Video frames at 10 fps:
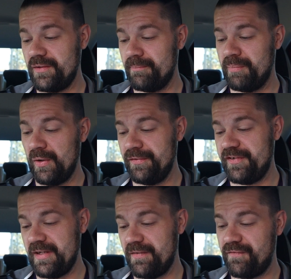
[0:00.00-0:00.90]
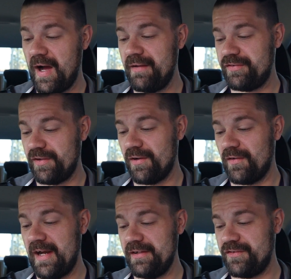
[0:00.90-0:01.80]
bolts into 5-star
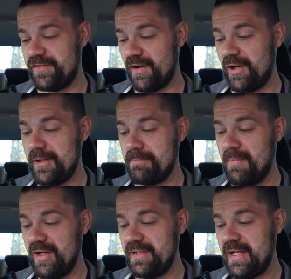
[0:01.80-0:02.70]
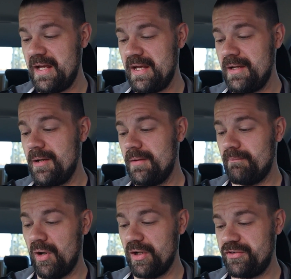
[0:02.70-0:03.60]
raids starting Monday,
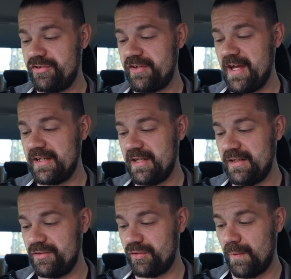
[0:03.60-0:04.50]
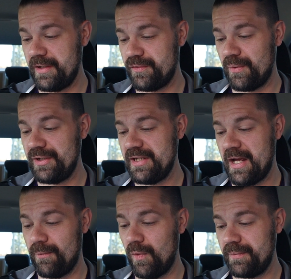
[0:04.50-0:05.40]
March 2nd, 2020
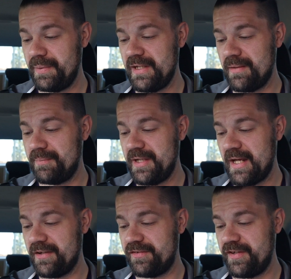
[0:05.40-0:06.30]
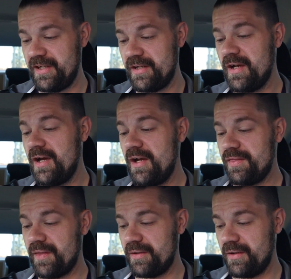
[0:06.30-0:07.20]
at 1 p.m. PST.
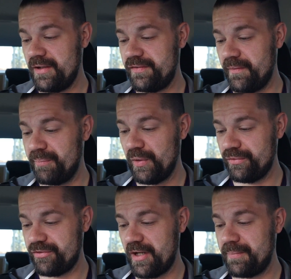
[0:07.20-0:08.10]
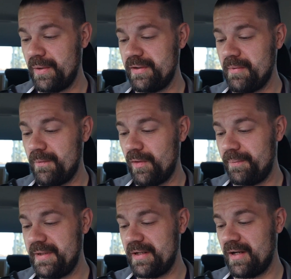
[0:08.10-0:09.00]
Thunderous, the Bolt Strike Pokemon, will
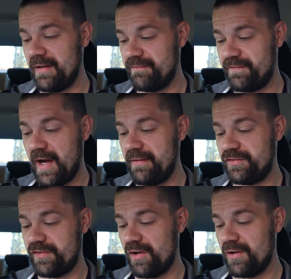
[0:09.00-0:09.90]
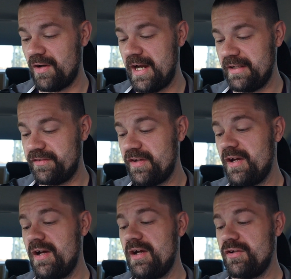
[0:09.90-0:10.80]
appear in 5-star raids.
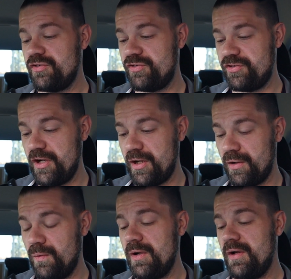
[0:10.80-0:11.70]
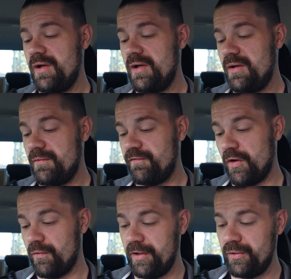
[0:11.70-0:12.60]
So,
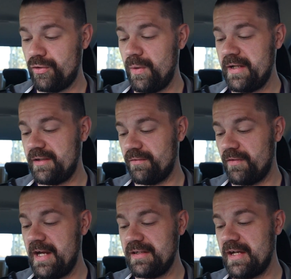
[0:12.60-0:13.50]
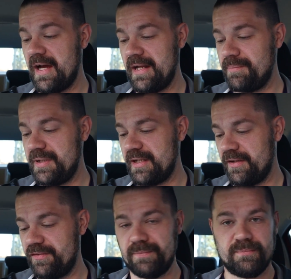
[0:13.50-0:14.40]
for a real quick raid guide, because